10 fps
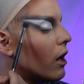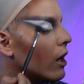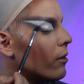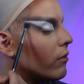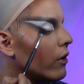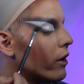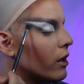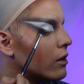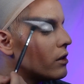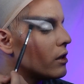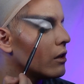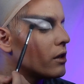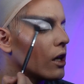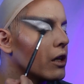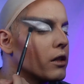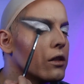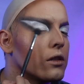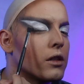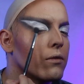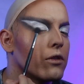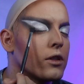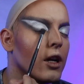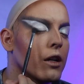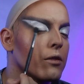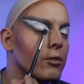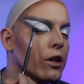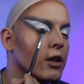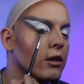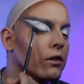I am very excited to see what she got to bring.